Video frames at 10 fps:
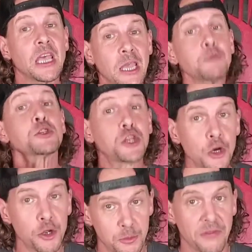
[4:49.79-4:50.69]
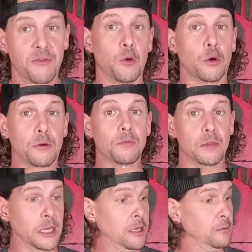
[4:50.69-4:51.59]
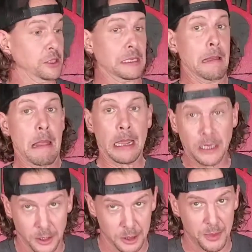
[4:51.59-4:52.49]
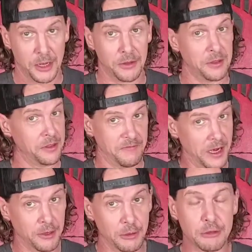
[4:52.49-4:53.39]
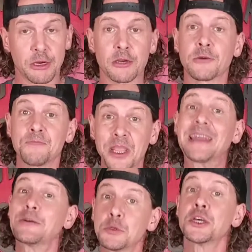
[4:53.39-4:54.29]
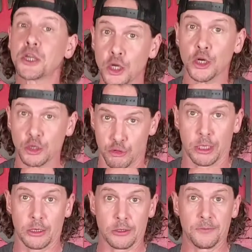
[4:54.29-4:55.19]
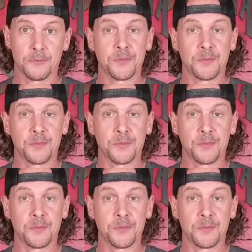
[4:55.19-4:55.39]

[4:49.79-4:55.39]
It was good before. Like it was light years better than the factory trigger, and it was a good trigger.